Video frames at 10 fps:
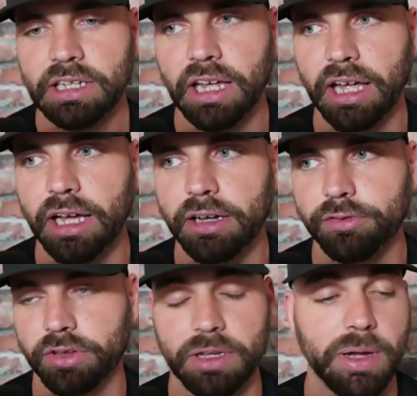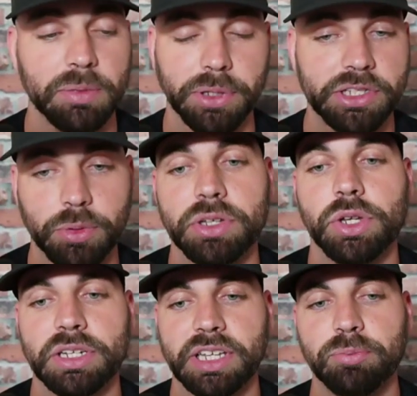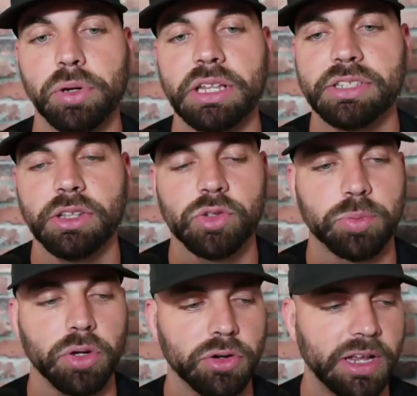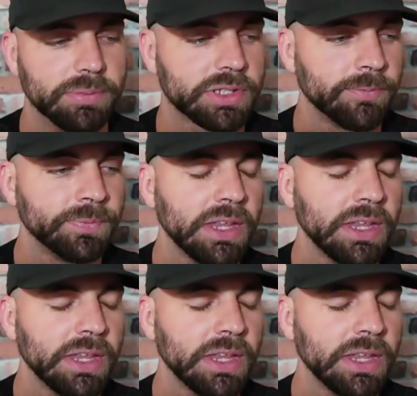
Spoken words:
the amount of blood, sweat, and tears I've put into those programs.